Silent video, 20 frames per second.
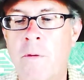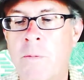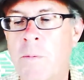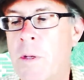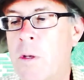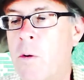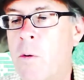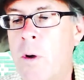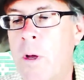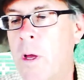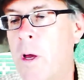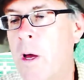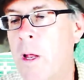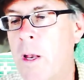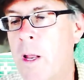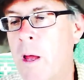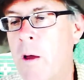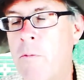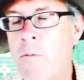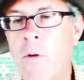It's been going
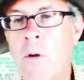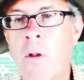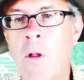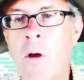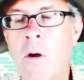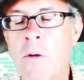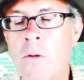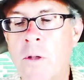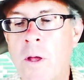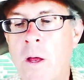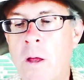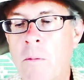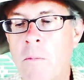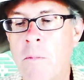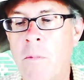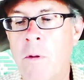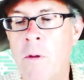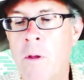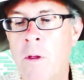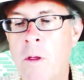on now for a long
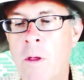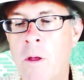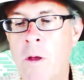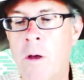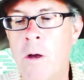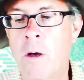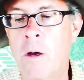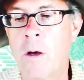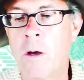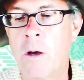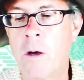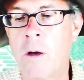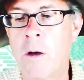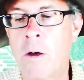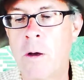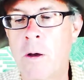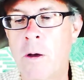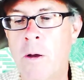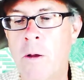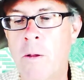time.
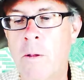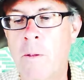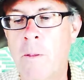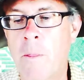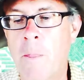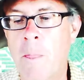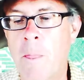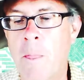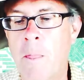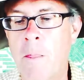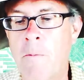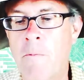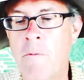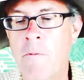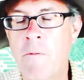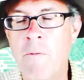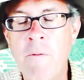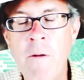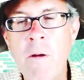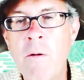Uh,
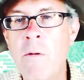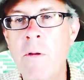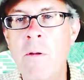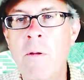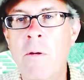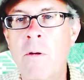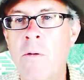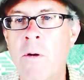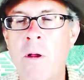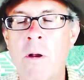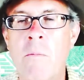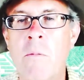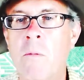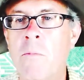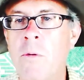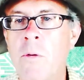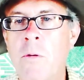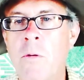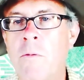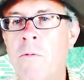very
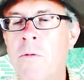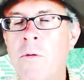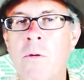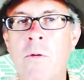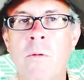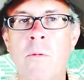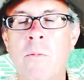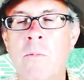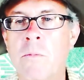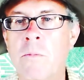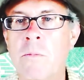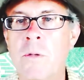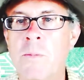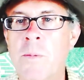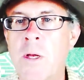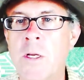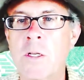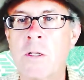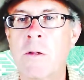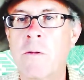incredible, beautiful
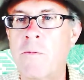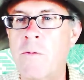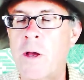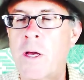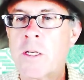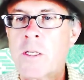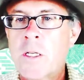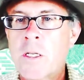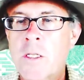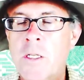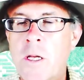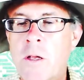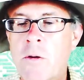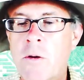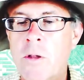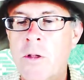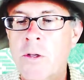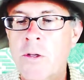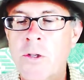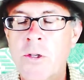special effects,
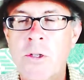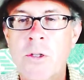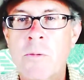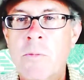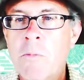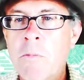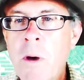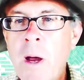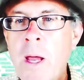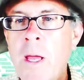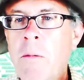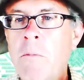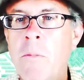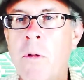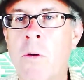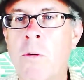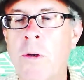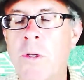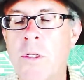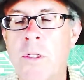etc. There's just
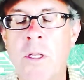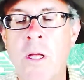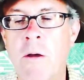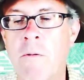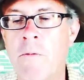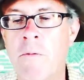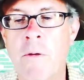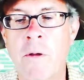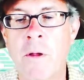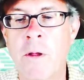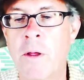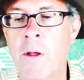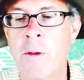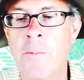mind-blowing stuff.